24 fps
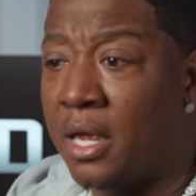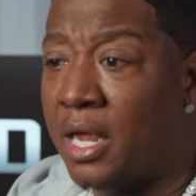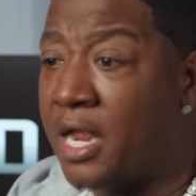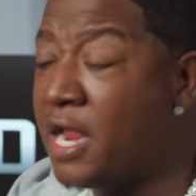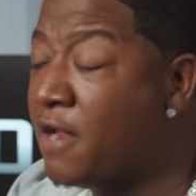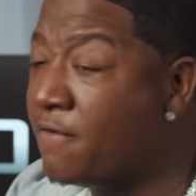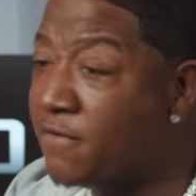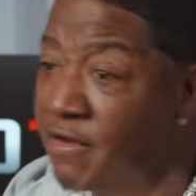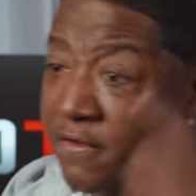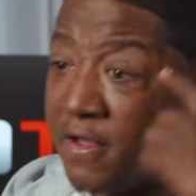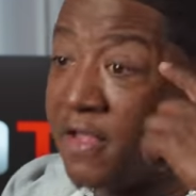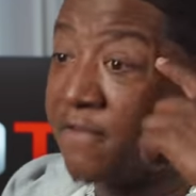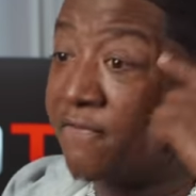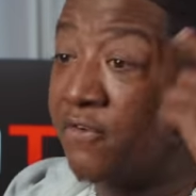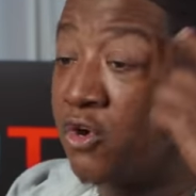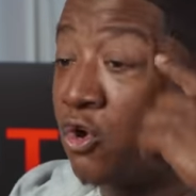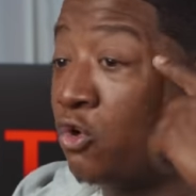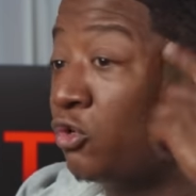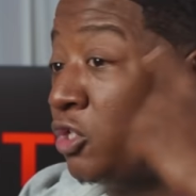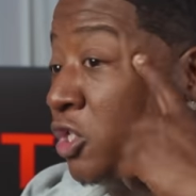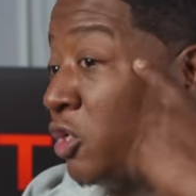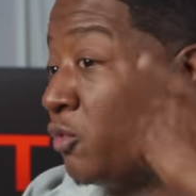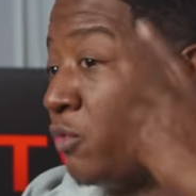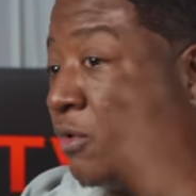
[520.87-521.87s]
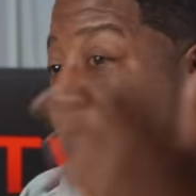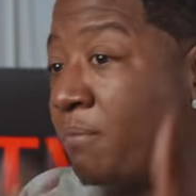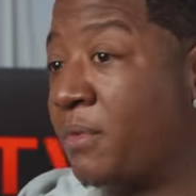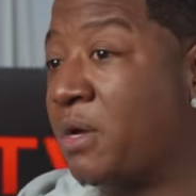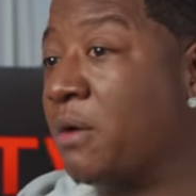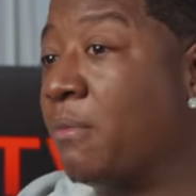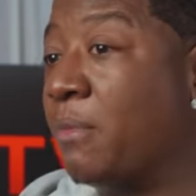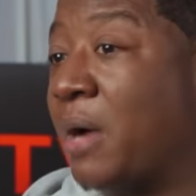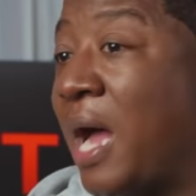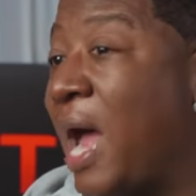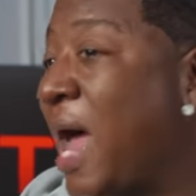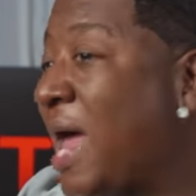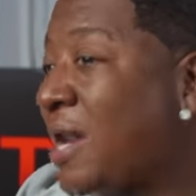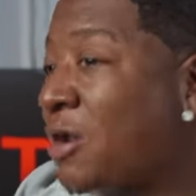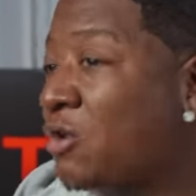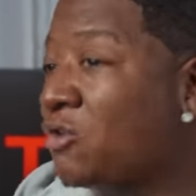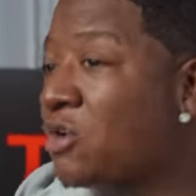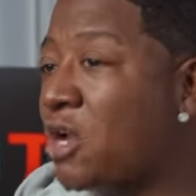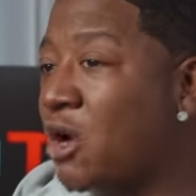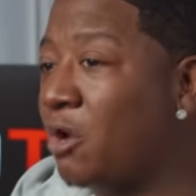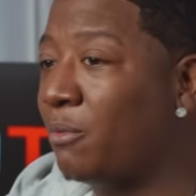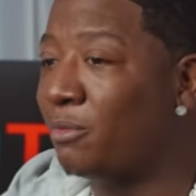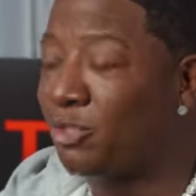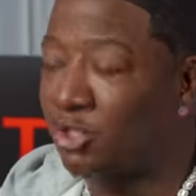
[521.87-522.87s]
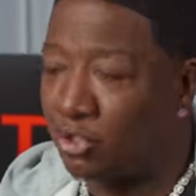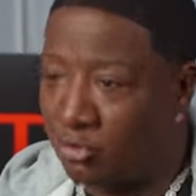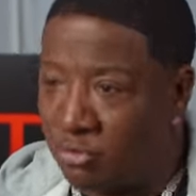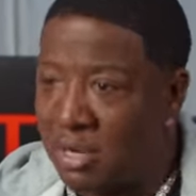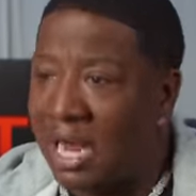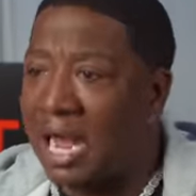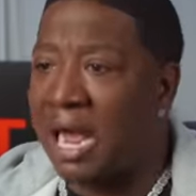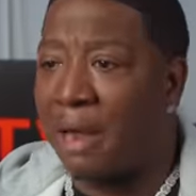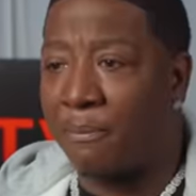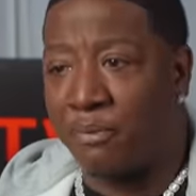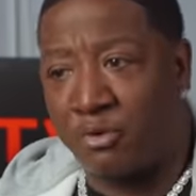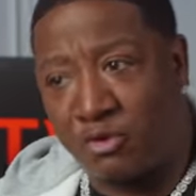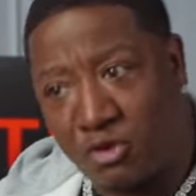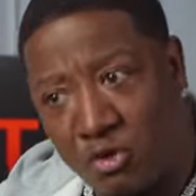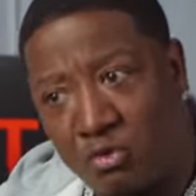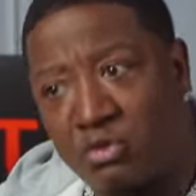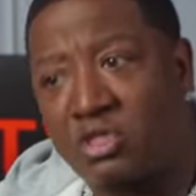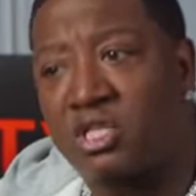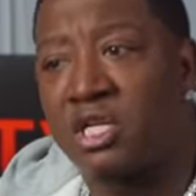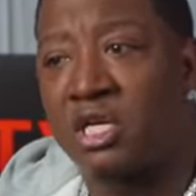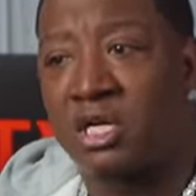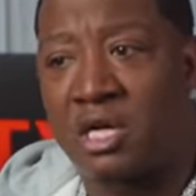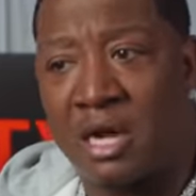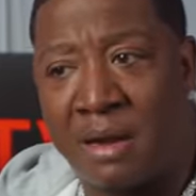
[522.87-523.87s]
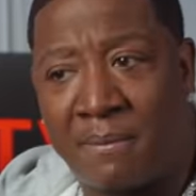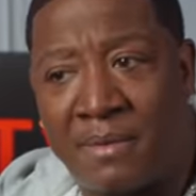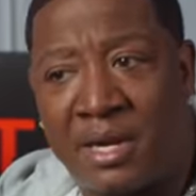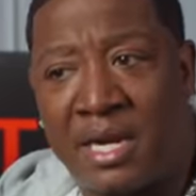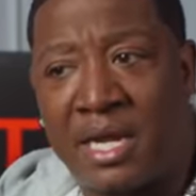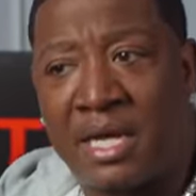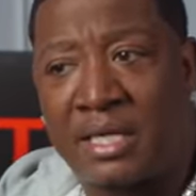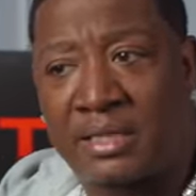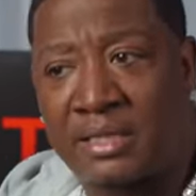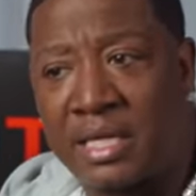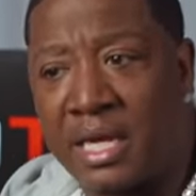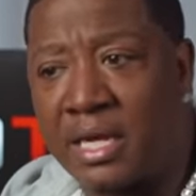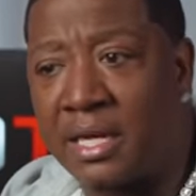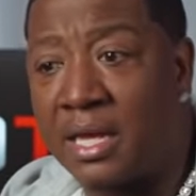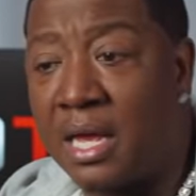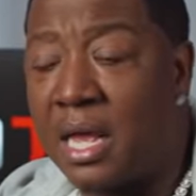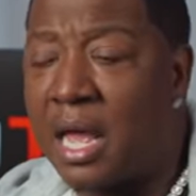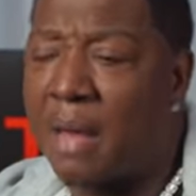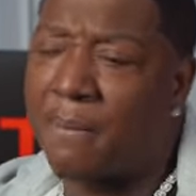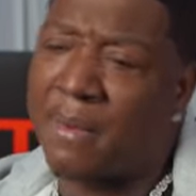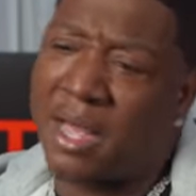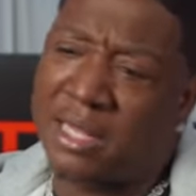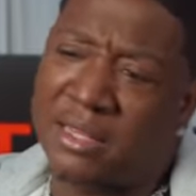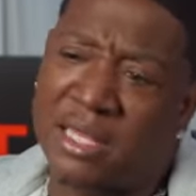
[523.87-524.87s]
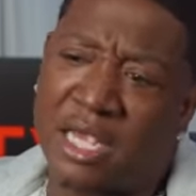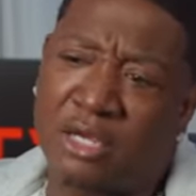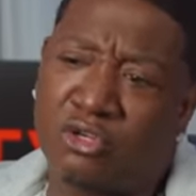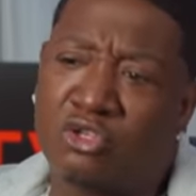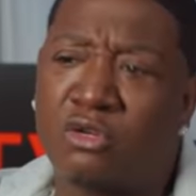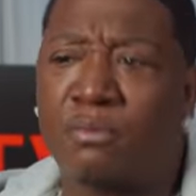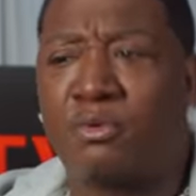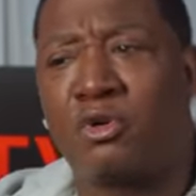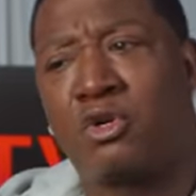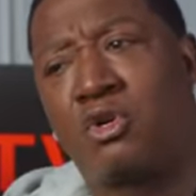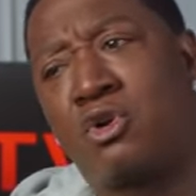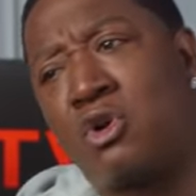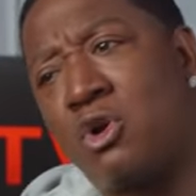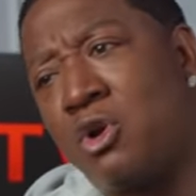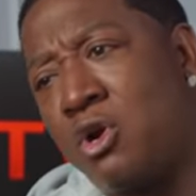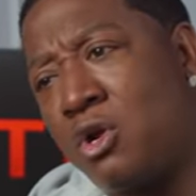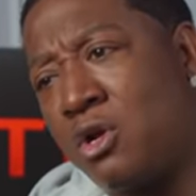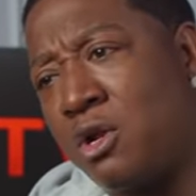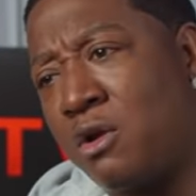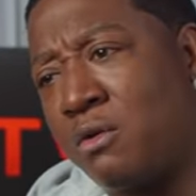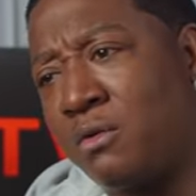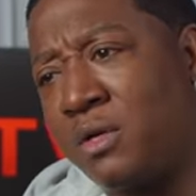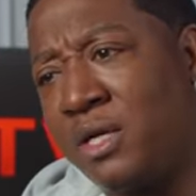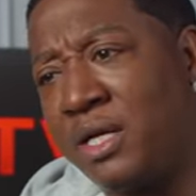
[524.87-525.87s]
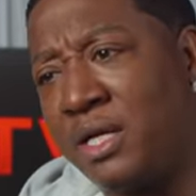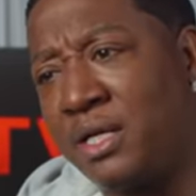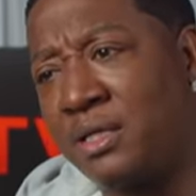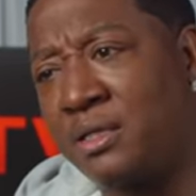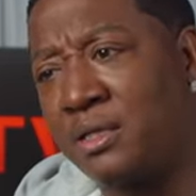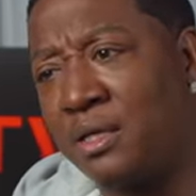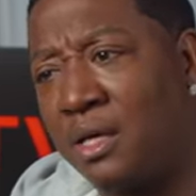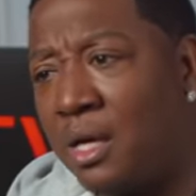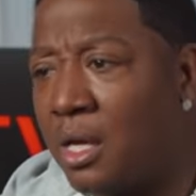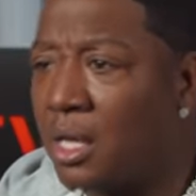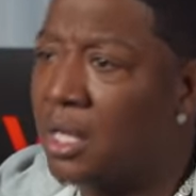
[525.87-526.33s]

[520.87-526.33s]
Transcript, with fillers: even if Gucci remember, I don't know, but you know how a producer could come in there and say, I think you should put a girl on this.